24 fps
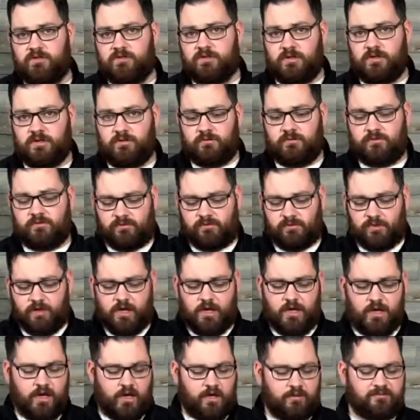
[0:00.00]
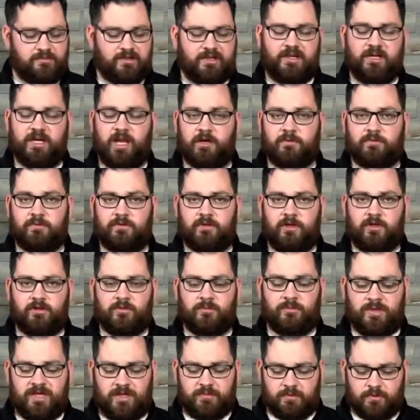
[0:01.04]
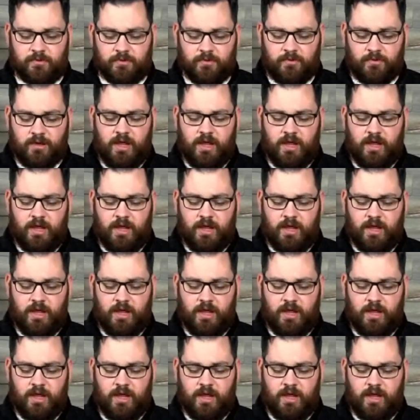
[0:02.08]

use to connect with other people,